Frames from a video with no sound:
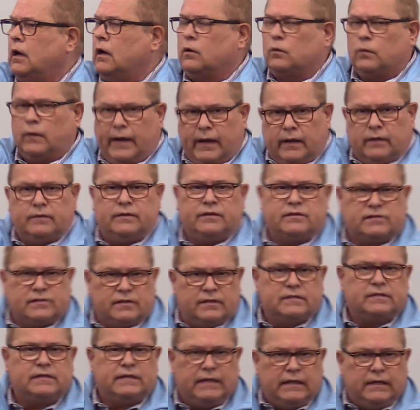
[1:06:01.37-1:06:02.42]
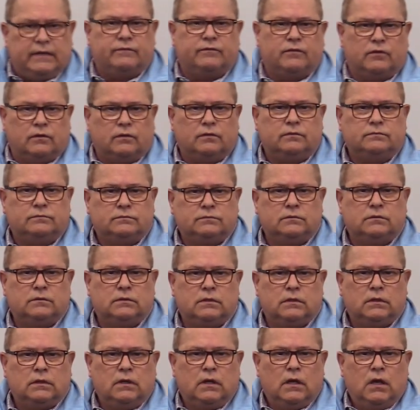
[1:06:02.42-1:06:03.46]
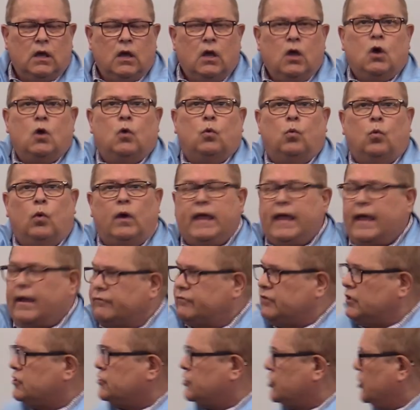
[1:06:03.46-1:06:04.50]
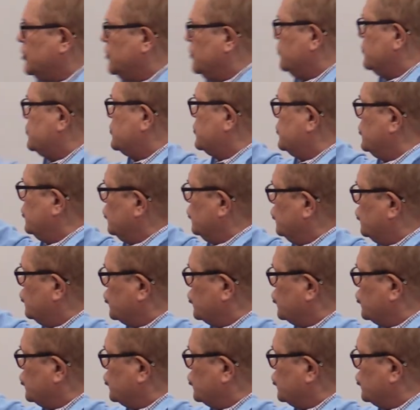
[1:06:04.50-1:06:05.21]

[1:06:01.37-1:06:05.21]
around us that's evil. We have to choose to